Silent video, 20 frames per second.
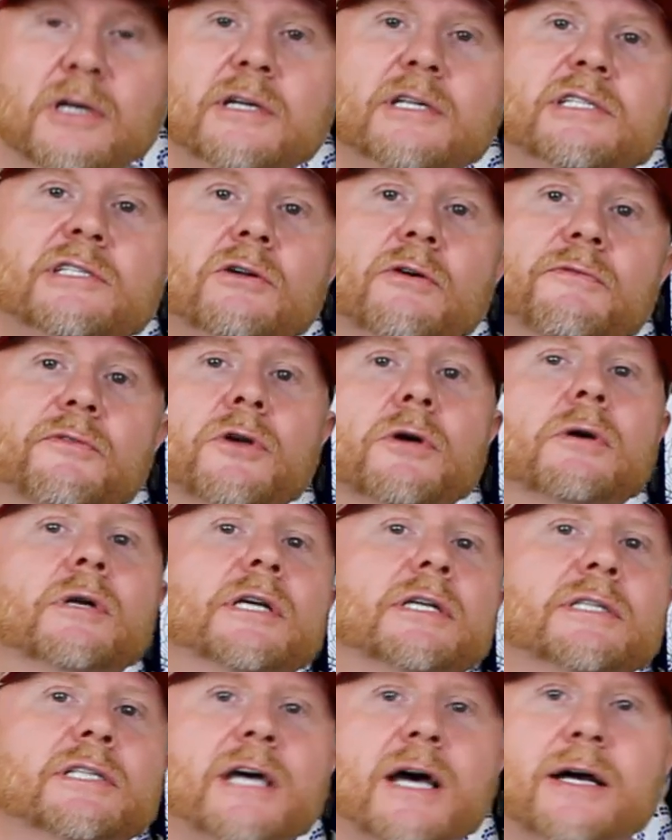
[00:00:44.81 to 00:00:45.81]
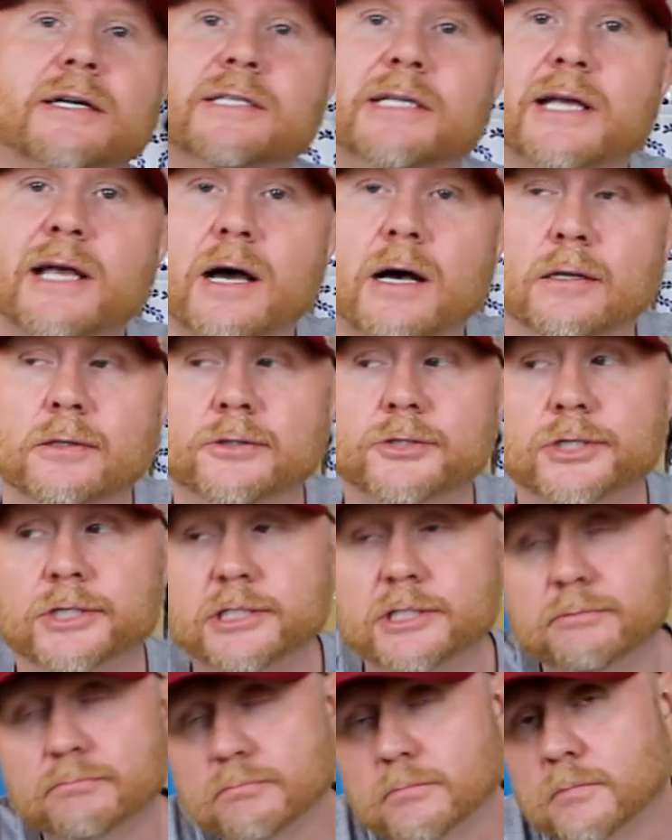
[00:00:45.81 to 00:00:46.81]
So if you're an
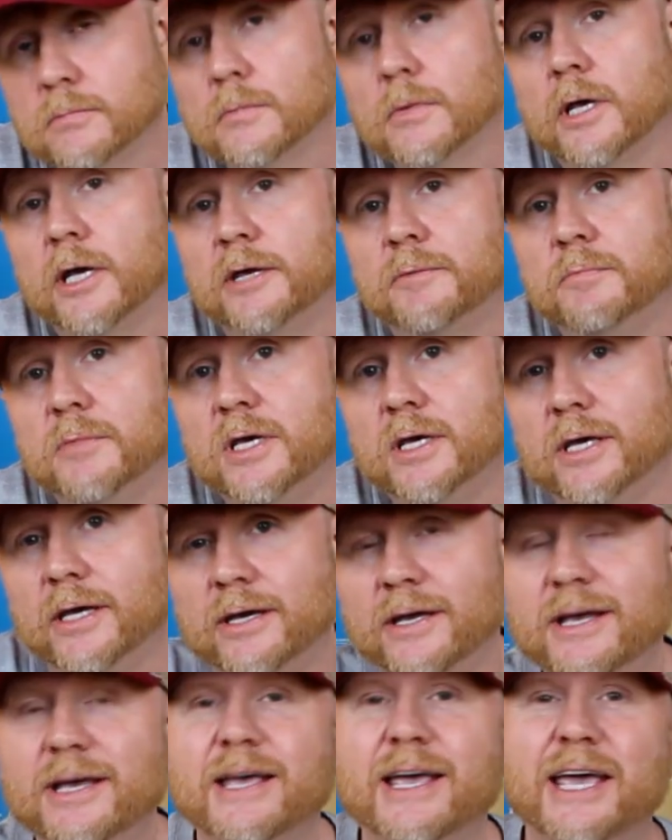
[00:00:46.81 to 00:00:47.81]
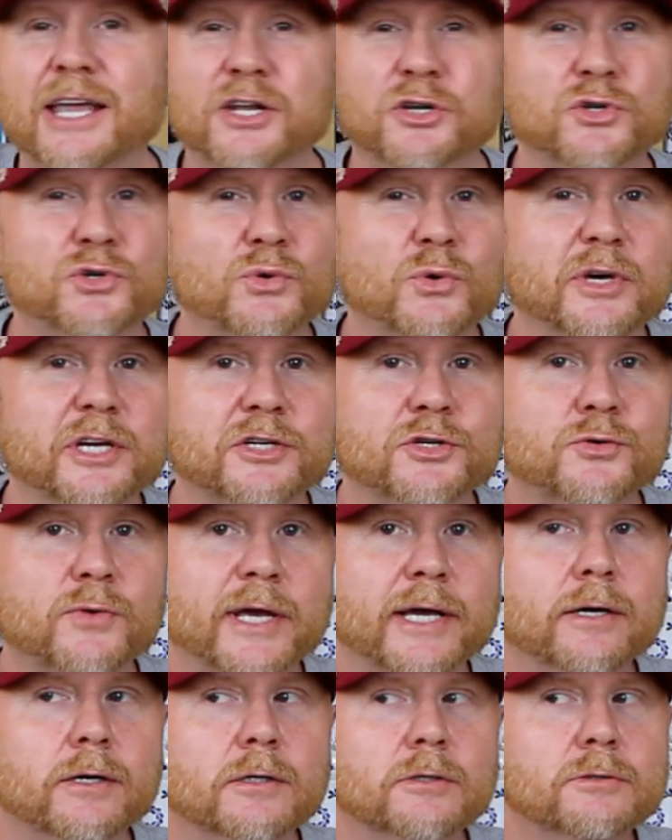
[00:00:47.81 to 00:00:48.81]
intoxicologist like me and enjoy a
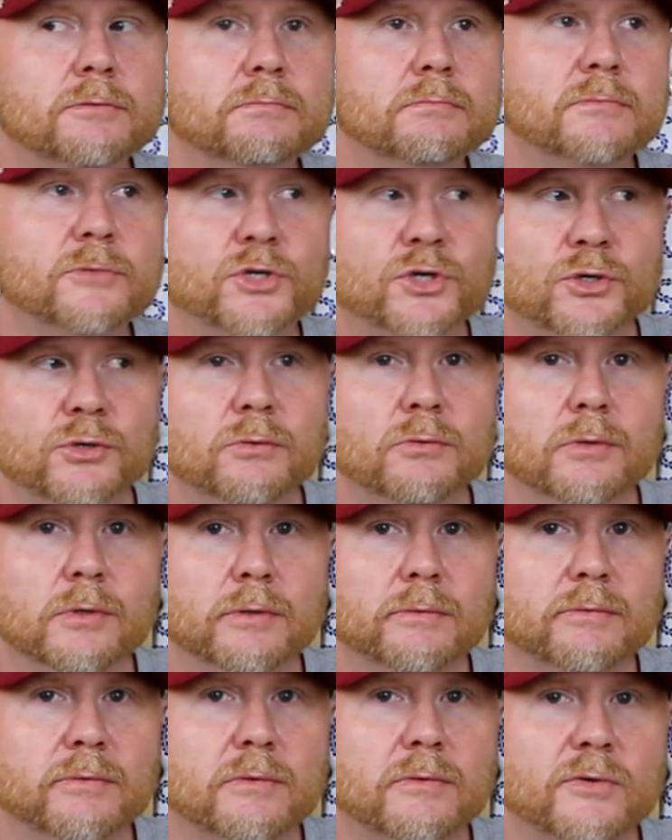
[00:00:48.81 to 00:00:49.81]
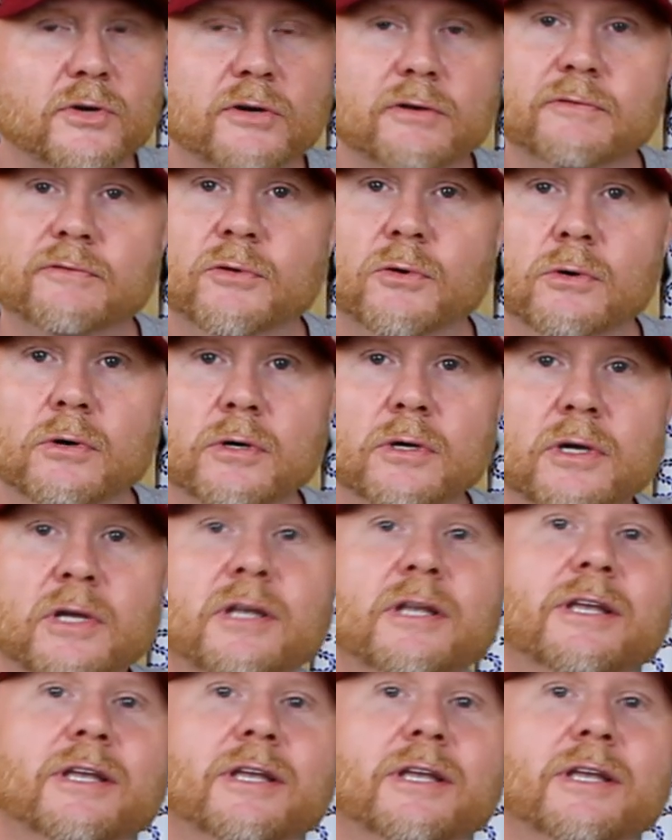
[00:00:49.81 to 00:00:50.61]
drink or two or three or four,